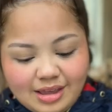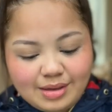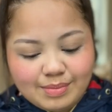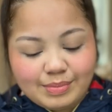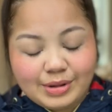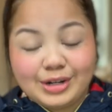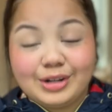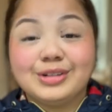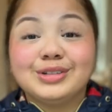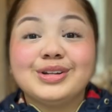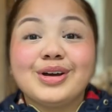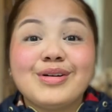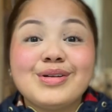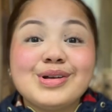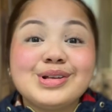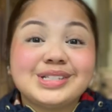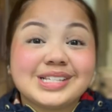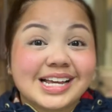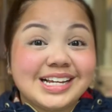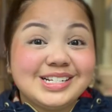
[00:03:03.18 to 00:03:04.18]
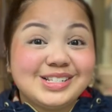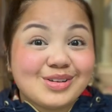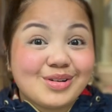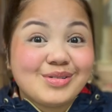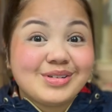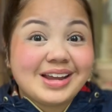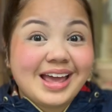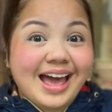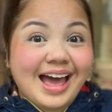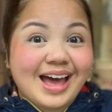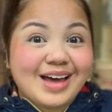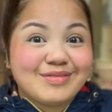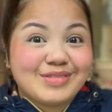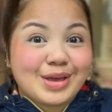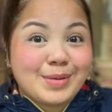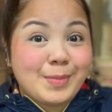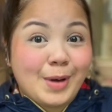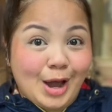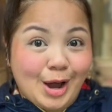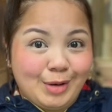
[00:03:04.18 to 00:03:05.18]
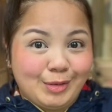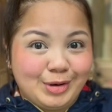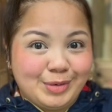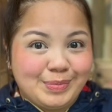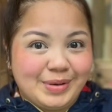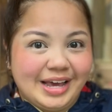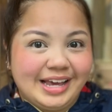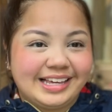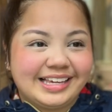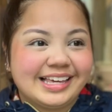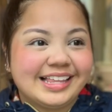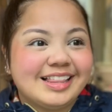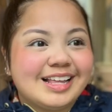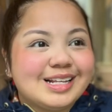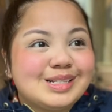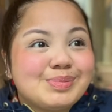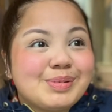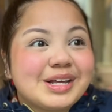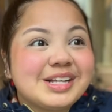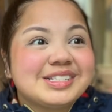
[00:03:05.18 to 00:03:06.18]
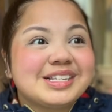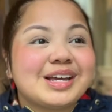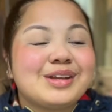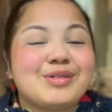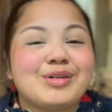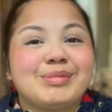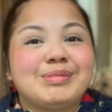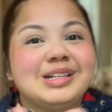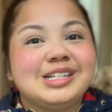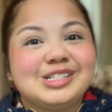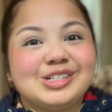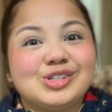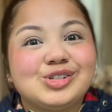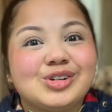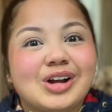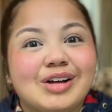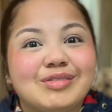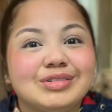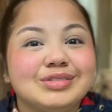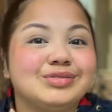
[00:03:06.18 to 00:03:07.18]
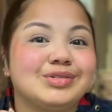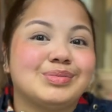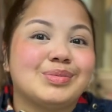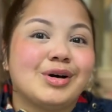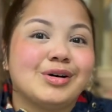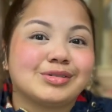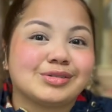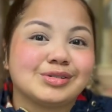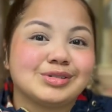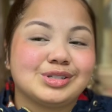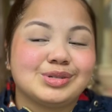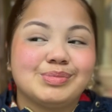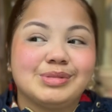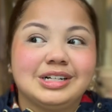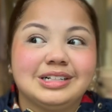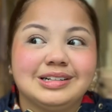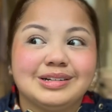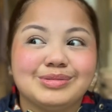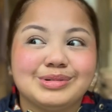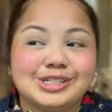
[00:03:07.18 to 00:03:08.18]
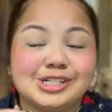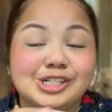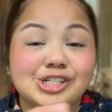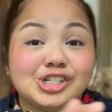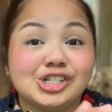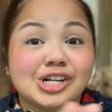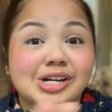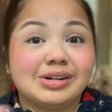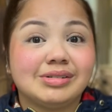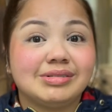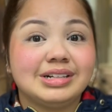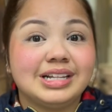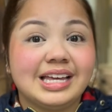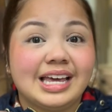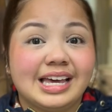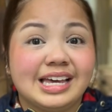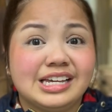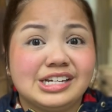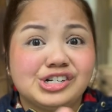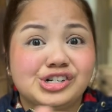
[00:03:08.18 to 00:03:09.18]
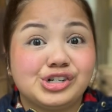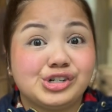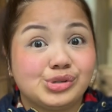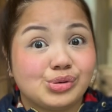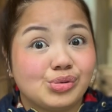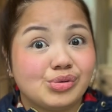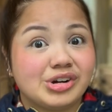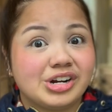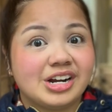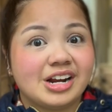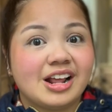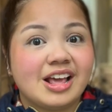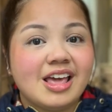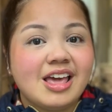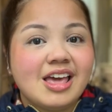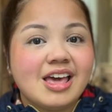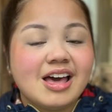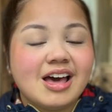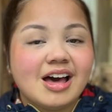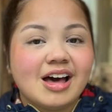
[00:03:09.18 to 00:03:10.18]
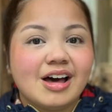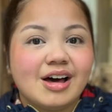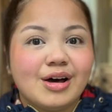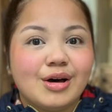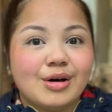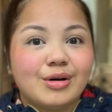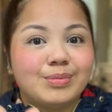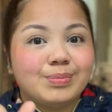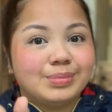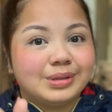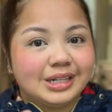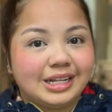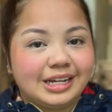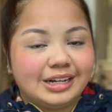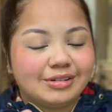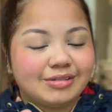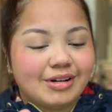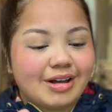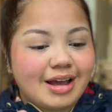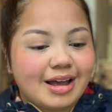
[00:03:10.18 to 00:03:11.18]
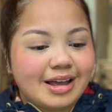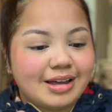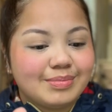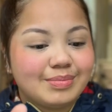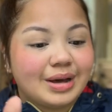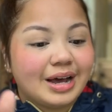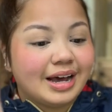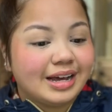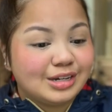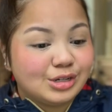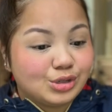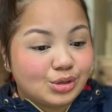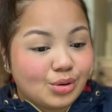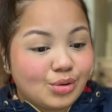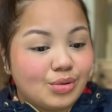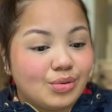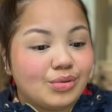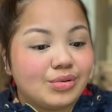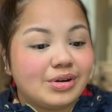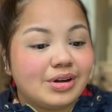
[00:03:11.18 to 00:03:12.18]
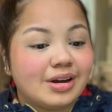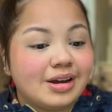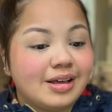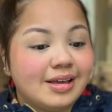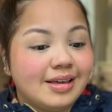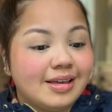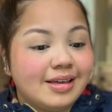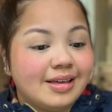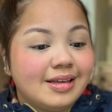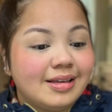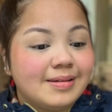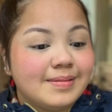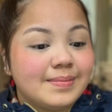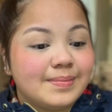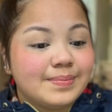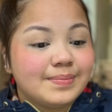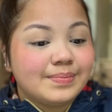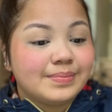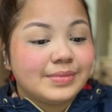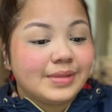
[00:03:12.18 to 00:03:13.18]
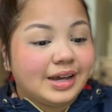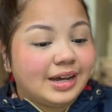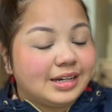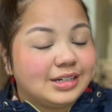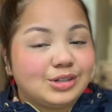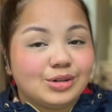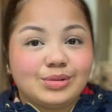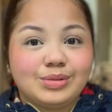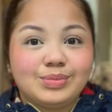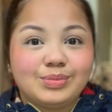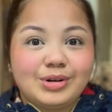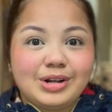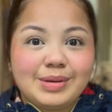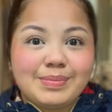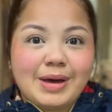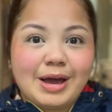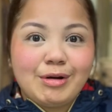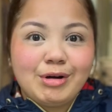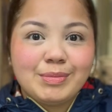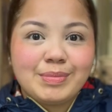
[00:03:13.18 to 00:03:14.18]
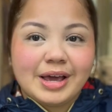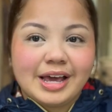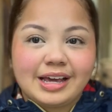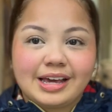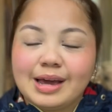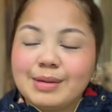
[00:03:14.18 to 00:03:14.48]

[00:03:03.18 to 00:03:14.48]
But you'll notice I don't have a power bank, and that's because I normally just travel from Hong Kong to Manila, which is generally a short plane ride, but I don't bring a power bank.